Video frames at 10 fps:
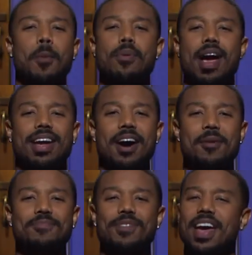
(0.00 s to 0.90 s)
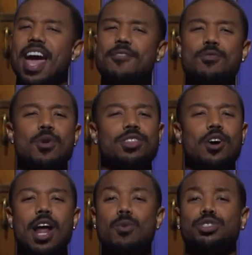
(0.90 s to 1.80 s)
the breakup, everyone
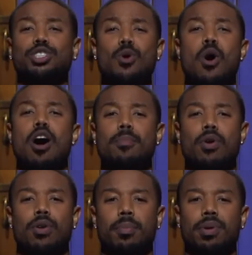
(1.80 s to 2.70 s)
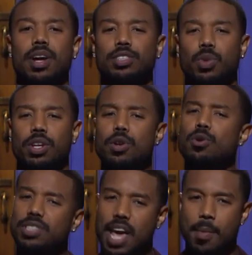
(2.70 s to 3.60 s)
thought I was so heartbroken because when the
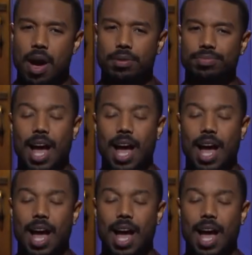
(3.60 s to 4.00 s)
news came out,